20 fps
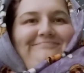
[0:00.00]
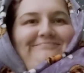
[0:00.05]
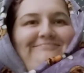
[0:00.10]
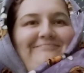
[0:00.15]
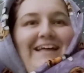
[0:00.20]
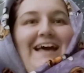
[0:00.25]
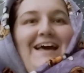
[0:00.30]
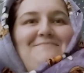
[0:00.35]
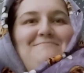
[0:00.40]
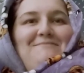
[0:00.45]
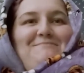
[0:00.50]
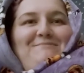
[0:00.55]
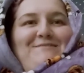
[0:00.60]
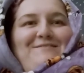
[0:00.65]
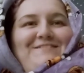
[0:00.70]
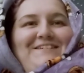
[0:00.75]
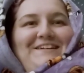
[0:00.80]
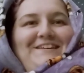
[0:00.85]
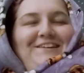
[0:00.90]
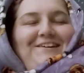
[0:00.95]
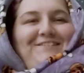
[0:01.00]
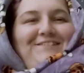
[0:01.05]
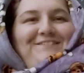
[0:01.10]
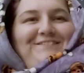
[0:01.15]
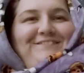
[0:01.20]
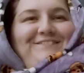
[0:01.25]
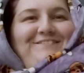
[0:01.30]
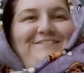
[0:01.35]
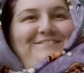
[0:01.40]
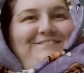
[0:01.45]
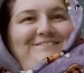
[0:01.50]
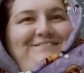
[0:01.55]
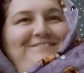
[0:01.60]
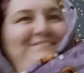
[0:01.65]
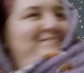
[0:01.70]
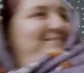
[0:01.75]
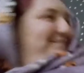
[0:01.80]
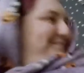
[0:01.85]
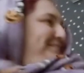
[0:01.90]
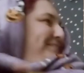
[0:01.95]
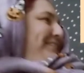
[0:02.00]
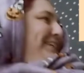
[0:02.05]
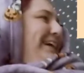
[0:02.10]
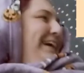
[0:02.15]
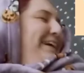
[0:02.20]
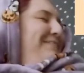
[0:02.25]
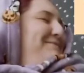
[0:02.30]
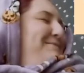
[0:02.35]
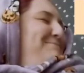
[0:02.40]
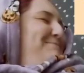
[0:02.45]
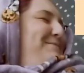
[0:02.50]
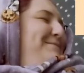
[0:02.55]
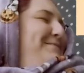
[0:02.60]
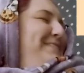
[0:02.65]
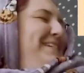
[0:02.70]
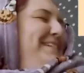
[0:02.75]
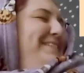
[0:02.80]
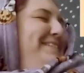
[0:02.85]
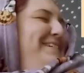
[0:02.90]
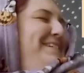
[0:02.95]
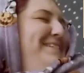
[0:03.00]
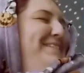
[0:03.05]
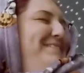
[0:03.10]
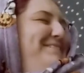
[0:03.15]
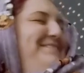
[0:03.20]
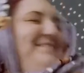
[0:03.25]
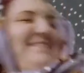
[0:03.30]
I'm a burrito. I'm a burrito.